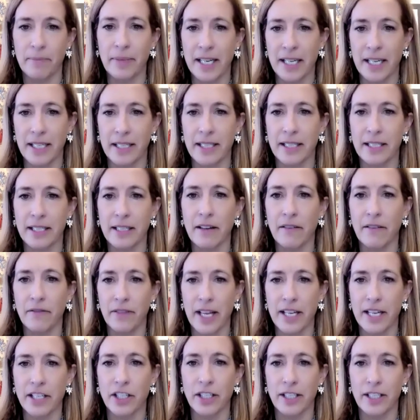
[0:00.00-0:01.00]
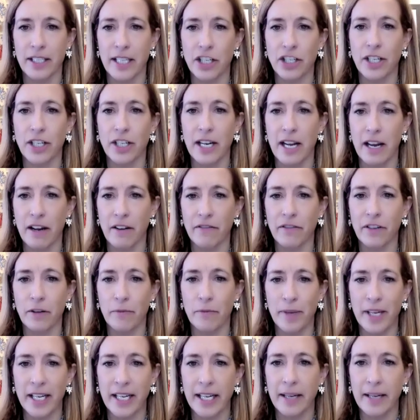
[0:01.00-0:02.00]
piece of legislation out of
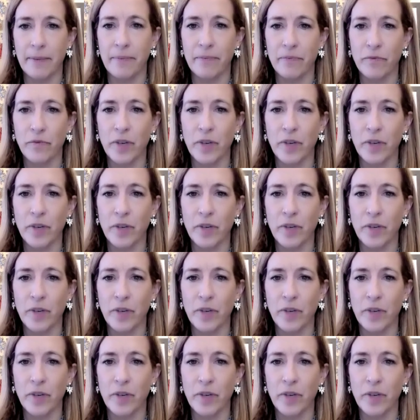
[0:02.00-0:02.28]
committee.